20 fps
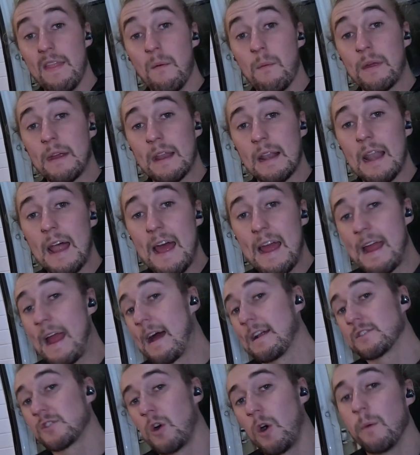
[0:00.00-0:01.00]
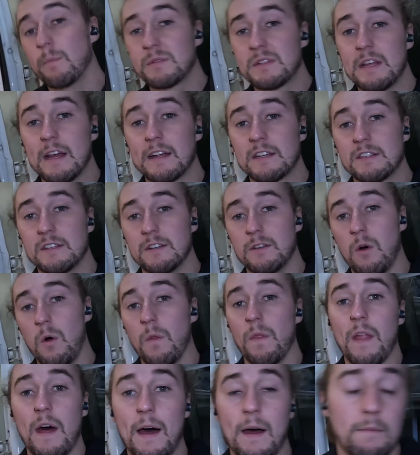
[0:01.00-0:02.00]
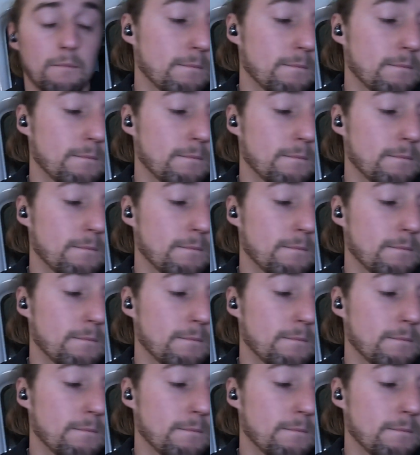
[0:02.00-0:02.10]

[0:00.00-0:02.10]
then we can lay our top section on that.